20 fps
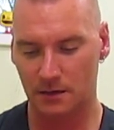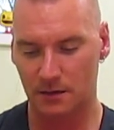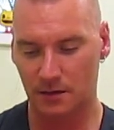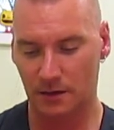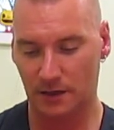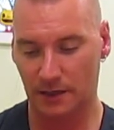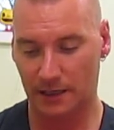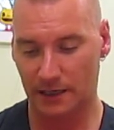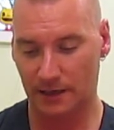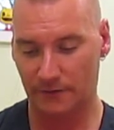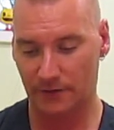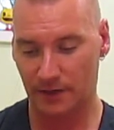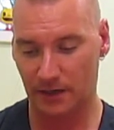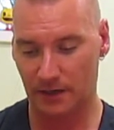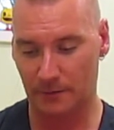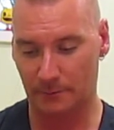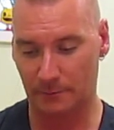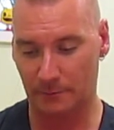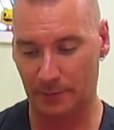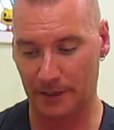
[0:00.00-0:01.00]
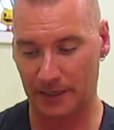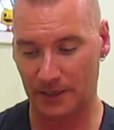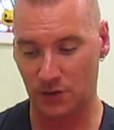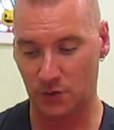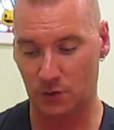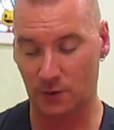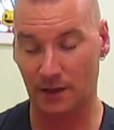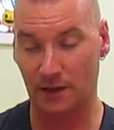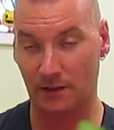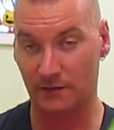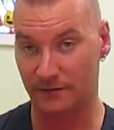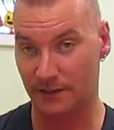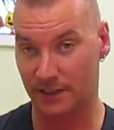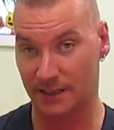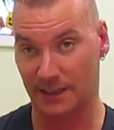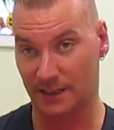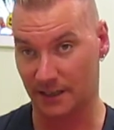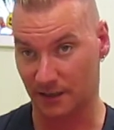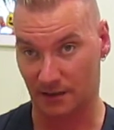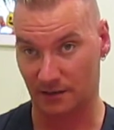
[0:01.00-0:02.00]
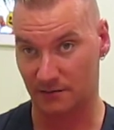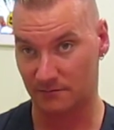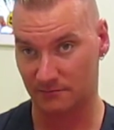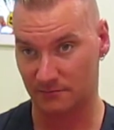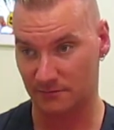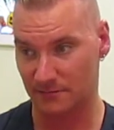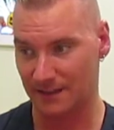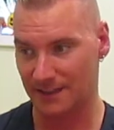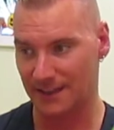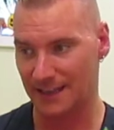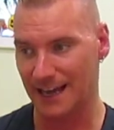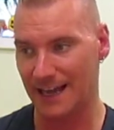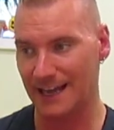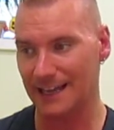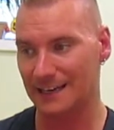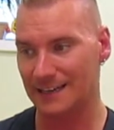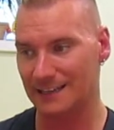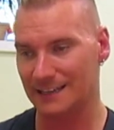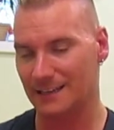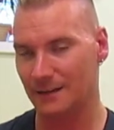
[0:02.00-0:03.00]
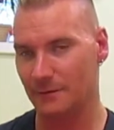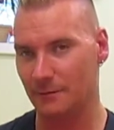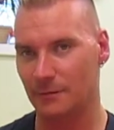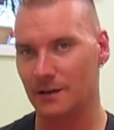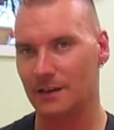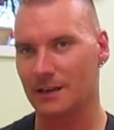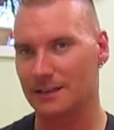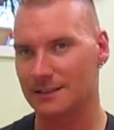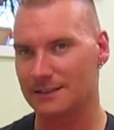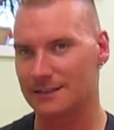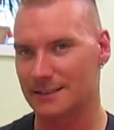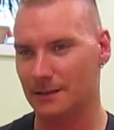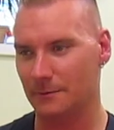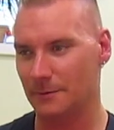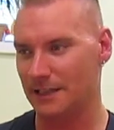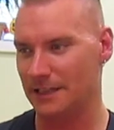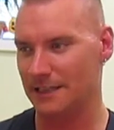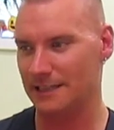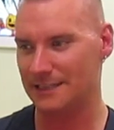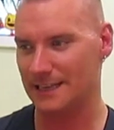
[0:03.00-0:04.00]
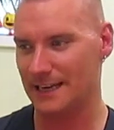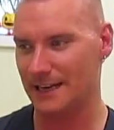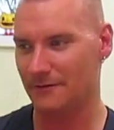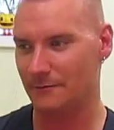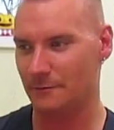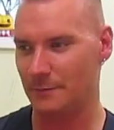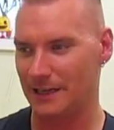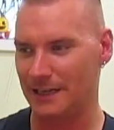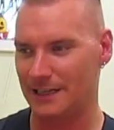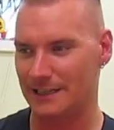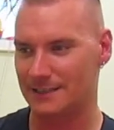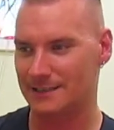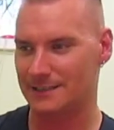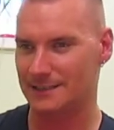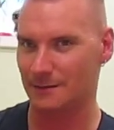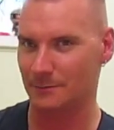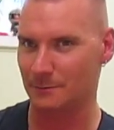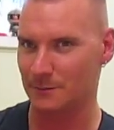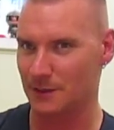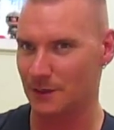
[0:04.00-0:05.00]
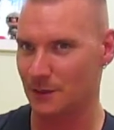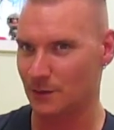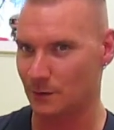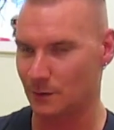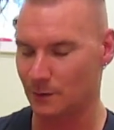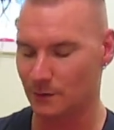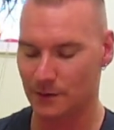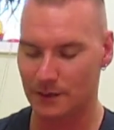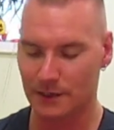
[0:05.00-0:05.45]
Like even got B12 in here. That some of these have B's, some don't.